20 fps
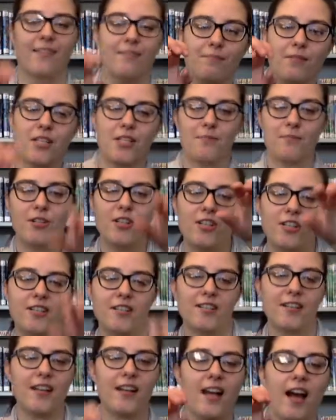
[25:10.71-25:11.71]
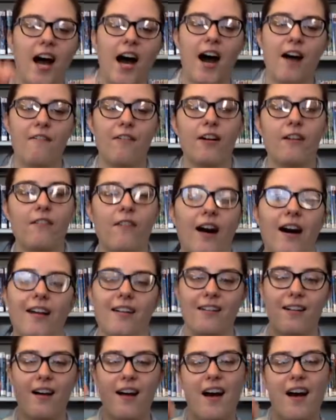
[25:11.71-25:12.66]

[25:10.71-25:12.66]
Mush, mush the avocado.